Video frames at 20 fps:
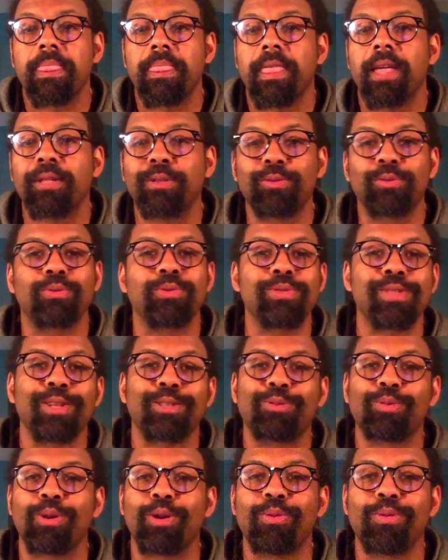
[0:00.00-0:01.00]

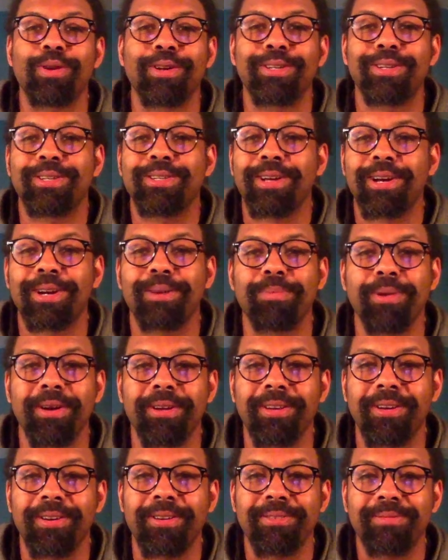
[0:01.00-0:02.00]
that's what I wanted to talk about,
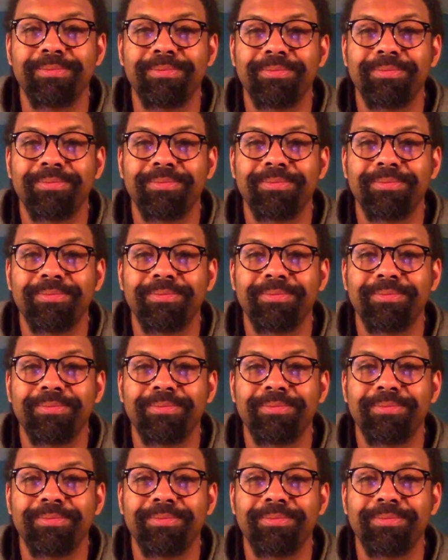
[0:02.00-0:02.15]
y'all.